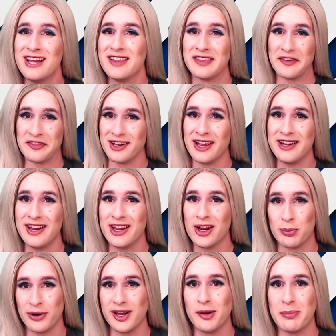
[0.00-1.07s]
that the Lightning are
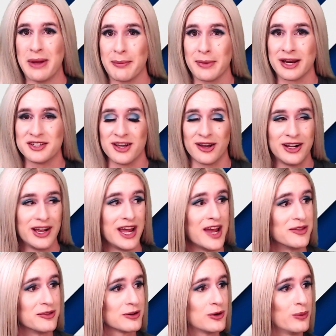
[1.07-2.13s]
bringing back McDonagh
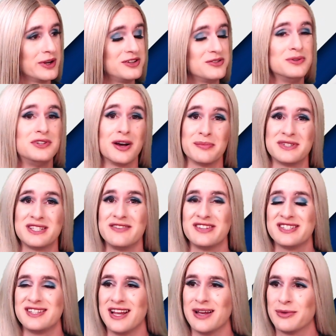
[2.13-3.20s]
and they're going to dump Steven
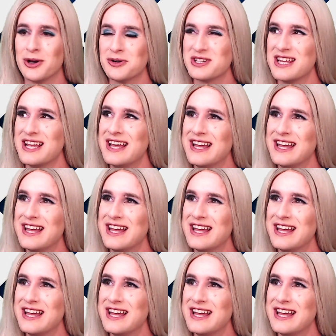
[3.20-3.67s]
Stamkos,